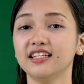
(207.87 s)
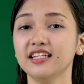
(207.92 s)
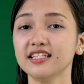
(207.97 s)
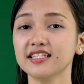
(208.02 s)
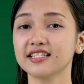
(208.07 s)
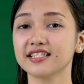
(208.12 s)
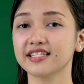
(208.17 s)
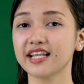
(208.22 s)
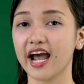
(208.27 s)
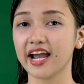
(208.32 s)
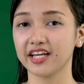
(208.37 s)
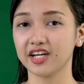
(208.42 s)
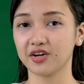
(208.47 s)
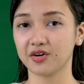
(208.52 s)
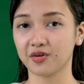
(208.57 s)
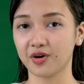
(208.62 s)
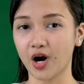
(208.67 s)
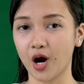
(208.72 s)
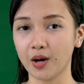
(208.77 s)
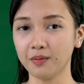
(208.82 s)
In this
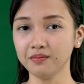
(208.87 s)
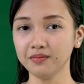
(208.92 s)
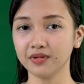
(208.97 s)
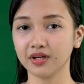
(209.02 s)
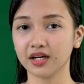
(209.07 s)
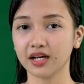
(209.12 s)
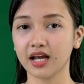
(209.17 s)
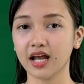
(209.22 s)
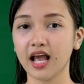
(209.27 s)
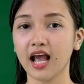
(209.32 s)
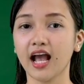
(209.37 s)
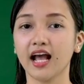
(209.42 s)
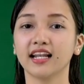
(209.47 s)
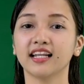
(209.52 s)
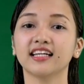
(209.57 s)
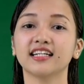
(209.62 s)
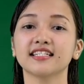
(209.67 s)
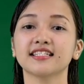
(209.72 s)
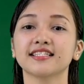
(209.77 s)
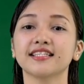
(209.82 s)
diagram,
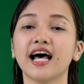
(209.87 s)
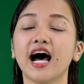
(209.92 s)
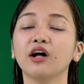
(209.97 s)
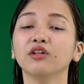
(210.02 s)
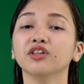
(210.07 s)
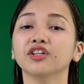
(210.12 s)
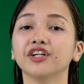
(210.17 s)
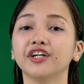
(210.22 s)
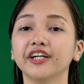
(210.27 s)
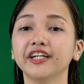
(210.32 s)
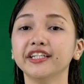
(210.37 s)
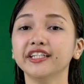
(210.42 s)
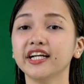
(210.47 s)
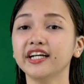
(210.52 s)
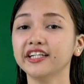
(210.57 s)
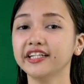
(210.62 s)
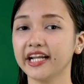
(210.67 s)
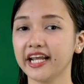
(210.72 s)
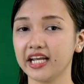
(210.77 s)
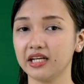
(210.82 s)
let us now
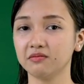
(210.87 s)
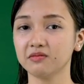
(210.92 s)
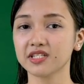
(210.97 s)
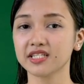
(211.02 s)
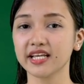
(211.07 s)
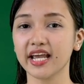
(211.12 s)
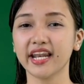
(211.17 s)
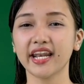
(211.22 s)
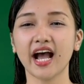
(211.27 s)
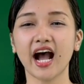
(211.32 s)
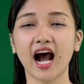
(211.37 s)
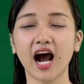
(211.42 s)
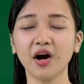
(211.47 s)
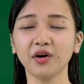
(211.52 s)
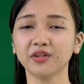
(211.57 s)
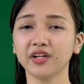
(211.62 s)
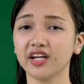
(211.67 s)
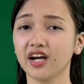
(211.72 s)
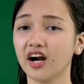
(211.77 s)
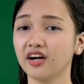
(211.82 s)
learn their names and
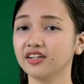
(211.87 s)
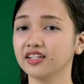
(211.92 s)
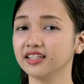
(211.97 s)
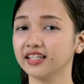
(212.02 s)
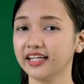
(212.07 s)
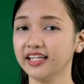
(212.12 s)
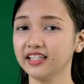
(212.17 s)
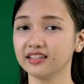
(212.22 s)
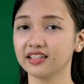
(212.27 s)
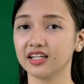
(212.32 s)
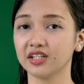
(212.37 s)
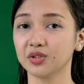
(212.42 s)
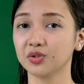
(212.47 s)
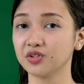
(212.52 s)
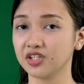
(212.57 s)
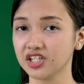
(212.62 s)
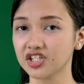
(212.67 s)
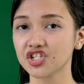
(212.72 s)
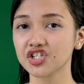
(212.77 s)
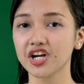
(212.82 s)
how they are
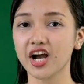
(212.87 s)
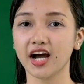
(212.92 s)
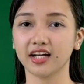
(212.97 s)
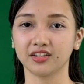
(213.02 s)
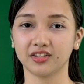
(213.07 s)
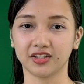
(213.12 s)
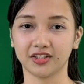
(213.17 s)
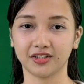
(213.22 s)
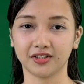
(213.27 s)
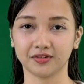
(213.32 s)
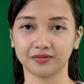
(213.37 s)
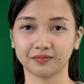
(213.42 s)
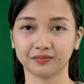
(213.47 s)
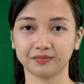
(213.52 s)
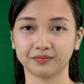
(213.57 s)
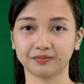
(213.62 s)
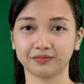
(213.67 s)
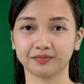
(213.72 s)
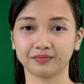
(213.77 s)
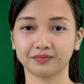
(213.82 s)
related to each other.
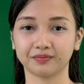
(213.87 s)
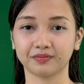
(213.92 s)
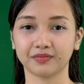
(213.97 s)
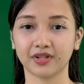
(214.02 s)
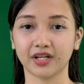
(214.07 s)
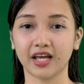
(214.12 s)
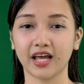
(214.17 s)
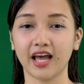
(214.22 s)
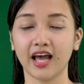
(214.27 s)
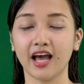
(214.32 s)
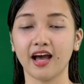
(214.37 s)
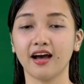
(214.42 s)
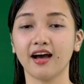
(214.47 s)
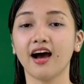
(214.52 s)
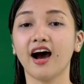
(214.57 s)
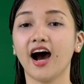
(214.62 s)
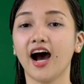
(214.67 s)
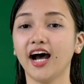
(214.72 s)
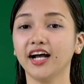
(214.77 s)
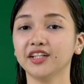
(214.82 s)

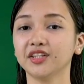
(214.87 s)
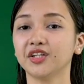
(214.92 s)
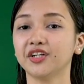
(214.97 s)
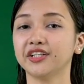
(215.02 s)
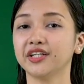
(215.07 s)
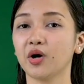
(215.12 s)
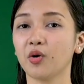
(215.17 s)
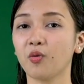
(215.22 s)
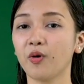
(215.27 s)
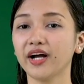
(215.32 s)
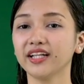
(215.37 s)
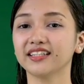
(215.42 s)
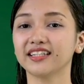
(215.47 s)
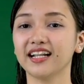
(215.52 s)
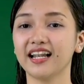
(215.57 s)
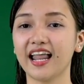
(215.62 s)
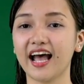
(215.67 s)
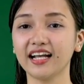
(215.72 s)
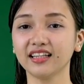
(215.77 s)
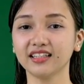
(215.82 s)
Under the
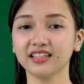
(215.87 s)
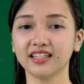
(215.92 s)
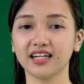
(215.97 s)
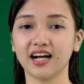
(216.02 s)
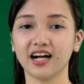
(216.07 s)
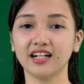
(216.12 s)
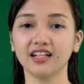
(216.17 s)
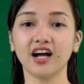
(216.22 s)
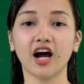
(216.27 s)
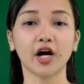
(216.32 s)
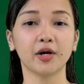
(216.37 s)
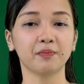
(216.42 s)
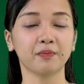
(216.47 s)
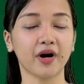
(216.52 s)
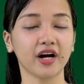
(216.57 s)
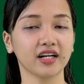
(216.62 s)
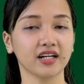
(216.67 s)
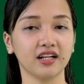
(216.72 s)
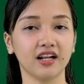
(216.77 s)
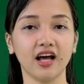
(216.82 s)
quadrilateral are
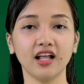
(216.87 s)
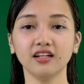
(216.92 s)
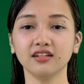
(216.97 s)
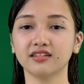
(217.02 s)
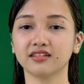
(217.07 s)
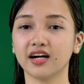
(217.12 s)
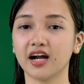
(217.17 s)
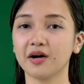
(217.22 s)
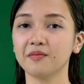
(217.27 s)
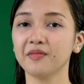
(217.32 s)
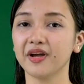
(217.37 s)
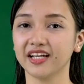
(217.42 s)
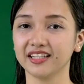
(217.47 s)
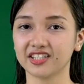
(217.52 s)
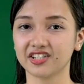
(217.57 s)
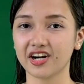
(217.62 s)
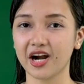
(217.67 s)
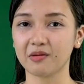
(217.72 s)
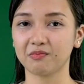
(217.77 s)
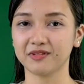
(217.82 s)
parallelogram
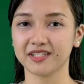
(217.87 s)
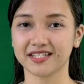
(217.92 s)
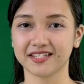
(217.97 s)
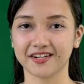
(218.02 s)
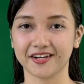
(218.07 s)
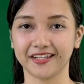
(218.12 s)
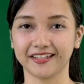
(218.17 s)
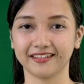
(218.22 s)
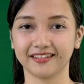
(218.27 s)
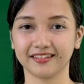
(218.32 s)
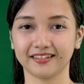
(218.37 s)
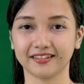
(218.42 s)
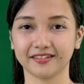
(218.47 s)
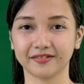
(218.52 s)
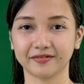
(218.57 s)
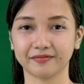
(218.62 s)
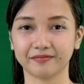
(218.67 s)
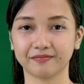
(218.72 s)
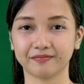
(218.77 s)
and trapezoid.